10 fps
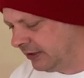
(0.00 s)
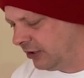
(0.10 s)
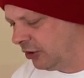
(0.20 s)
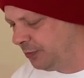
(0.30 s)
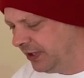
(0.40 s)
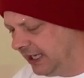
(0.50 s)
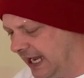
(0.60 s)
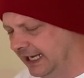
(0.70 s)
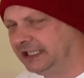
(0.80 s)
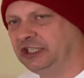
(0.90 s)
Hope you
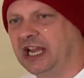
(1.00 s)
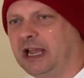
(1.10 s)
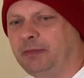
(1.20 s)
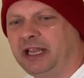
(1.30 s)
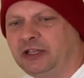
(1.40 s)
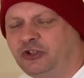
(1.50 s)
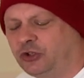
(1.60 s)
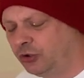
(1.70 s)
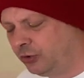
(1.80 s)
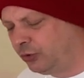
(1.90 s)
like jamming
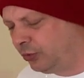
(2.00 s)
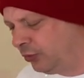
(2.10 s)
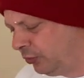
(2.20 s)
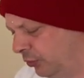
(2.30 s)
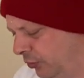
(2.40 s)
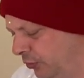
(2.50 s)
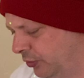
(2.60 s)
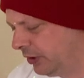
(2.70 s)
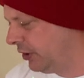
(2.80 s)
too.